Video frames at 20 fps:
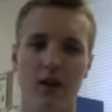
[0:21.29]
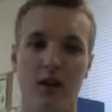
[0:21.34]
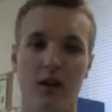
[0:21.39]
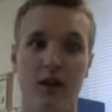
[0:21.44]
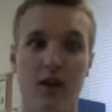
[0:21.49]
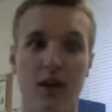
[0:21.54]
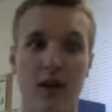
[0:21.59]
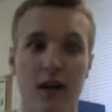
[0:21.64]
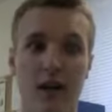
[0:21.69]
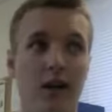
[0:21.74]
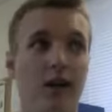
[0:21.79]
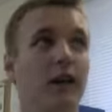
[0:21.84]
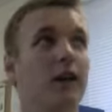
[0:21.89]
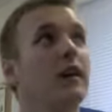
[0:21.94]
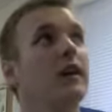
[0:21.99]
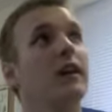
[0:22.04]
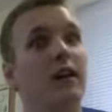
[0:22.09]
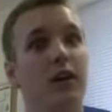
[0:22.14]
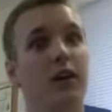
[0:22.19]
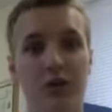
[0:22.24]
Ah,
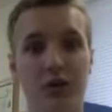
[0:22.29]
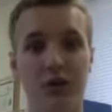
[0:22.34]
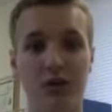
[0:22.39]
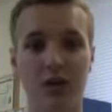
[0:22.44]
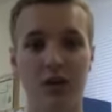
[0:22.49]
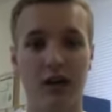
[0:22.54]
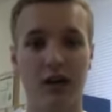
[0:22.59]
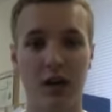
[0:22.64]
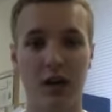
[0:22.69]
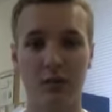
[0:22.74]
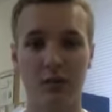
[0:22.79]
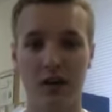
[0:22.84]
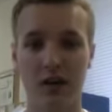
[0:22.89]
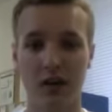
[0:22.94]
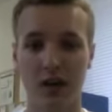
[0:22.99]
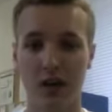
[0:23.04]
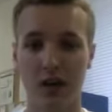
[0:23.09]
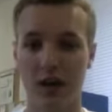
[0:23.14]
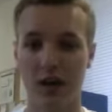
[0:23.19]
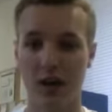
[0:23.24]
who knew? You come
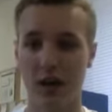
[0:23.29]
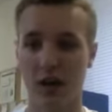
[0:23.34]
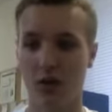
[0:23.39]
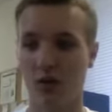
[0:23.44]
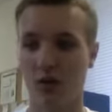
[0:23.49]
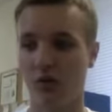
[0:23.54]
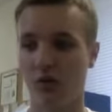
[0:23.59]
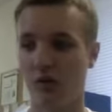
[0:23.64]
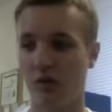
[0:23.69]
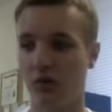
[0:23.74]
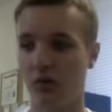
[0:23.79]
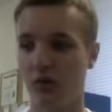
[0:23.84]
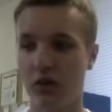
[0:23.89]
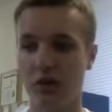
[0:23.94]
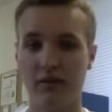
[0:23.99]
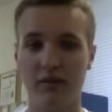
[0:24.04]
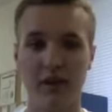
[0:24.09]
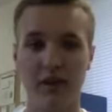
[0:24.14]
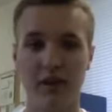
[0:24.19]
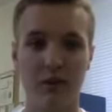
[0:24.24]
in over
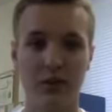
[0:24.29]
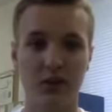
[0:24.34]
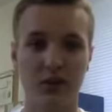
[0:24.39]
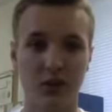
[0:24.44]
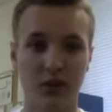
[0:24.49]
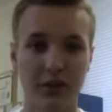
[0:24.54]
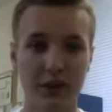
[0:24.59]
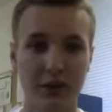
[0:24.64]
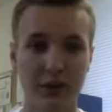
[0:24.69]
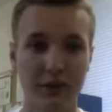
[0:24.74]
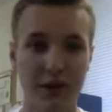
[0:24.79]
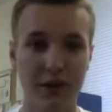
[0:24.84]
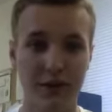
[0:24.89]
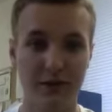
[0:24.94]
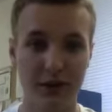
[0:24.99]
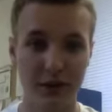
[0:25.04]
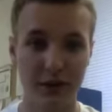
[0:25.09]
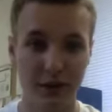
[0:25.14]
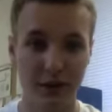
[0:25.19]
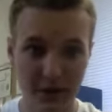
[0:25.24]
45 minutes early to make a
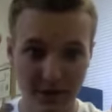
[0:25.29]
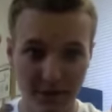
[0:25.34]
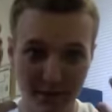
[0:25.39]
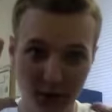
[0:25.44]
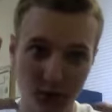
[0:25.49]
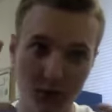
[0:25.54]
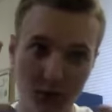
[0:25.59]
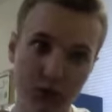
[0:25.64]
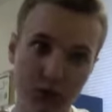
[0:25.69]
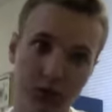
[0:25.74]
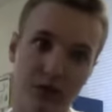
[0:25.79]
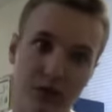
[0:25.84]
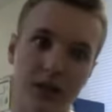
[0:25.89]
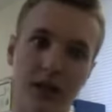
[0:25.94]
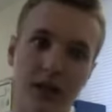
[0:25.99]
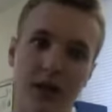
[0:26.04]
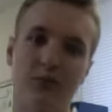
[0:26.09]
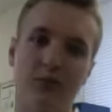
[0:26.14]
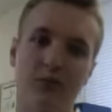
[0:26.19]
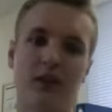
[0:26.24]
video, and the phone won't
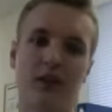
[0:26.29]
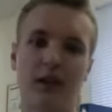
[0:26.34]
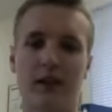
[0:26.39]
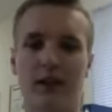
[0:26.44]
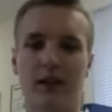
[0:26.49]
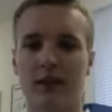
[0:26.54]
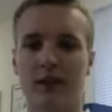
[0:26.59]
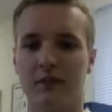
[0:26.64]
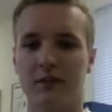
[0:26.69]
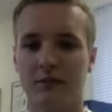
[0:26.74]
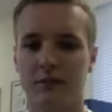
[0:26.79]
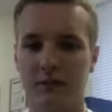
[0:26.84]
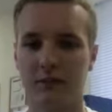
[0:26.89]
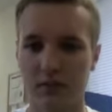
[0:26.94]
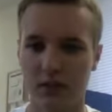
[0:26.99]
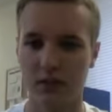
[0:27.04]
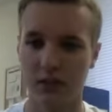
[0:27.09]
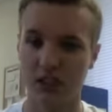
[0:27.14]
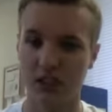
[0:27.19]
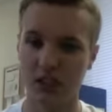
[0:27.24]
stop ringing. It's...
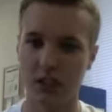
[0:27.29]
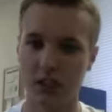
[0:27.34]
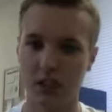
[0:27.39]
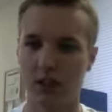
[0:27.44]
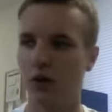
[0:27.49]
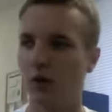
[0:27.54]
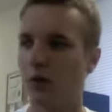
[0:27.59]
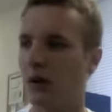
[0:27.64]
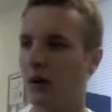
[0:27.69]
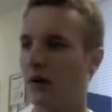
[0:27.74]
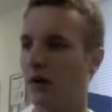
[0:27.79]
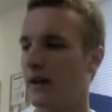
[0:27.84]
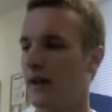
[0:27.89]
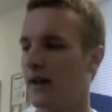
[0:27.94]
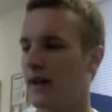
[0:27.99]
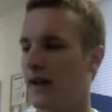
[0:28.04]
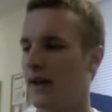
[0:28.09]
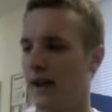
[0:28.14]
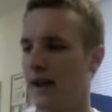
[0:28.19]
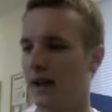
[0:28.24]
Oh, well.
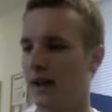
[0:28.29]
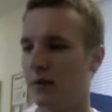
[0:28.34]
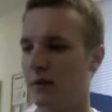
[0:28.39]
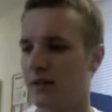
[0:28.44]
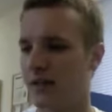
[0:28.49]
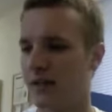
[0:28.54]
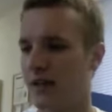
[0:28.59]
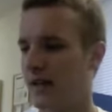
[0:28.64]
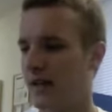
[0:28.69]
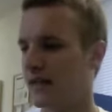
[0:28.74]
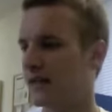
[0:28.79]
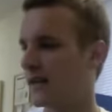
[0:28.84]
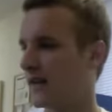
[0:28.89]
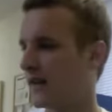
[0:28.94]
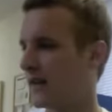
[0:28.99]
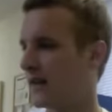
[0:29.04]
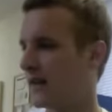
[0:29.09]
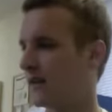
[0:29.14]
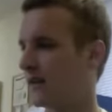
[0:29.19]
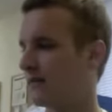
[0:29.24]
Anyways, guys,
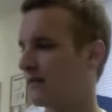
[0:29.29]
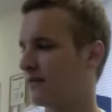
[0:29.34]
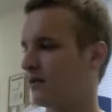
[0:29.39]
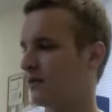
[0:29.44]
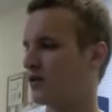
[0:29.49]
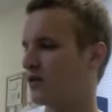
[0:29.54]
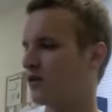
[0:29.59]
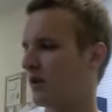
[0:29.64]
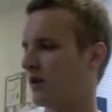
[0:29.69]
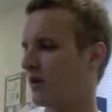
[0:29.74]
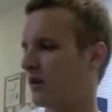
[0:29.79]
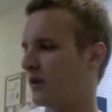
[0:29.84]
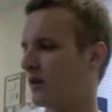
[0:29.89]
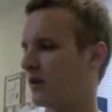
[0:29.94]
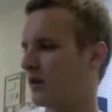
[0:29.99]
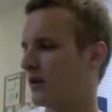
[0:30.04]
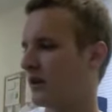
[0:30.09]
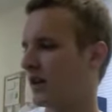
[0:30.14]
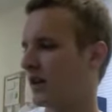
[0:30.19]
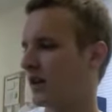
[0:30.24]
uh, the first story I wanted
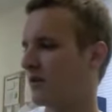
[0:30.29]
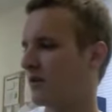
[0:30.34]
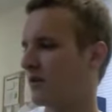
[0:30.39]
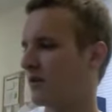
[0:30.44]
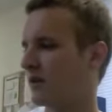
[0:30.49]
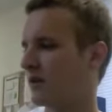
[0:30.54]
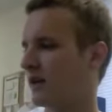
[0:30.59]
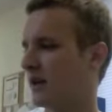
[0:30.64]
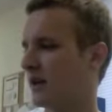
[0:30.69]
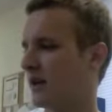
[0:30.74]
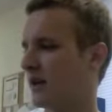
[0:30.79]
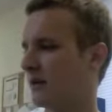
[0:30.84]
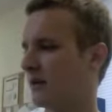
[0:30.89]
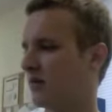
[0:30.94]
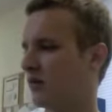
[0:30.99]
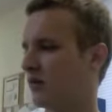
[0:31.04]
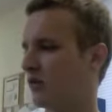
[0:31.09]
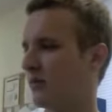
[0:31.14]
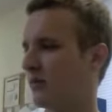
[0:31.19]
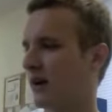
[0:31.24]
to talk about today, got to
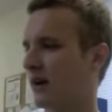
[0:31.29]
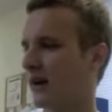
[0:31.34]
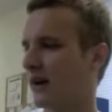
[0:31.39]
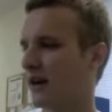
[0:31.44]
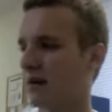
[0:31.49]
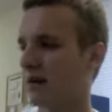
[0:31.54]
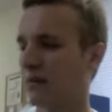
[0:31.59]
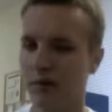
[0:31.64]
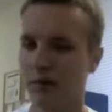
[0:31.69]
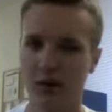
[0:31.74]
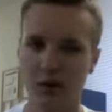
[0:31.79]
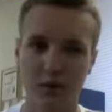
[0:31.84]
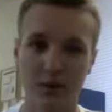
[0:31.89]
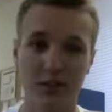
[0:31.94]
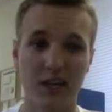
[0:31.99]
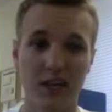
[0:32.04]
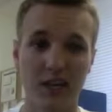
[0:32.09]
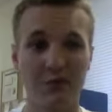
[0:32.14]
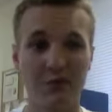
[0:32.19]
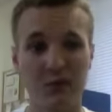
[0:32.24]
pull it back up here,
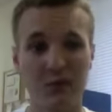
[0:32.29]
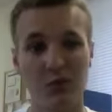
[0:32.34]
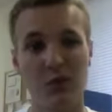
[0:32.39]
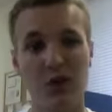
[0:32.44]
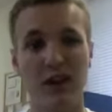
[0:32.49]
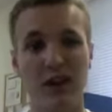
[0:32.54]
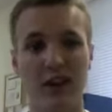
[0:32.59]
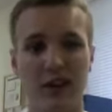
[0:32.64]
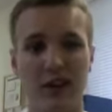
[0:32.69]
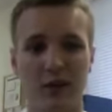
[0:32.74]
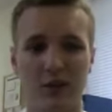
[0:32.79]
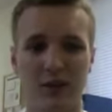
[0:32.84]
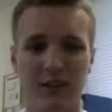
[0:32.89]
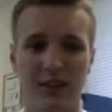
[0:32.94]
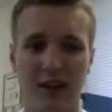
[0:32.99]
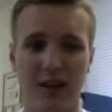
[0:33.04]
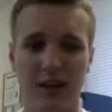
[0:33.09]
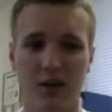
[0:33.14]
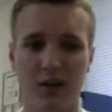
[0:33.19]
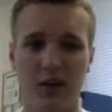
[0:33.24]
was Amy
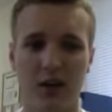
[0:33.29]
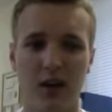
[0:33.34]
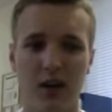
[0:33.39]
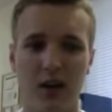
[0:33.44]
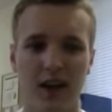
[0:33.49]
Winehouse. Now,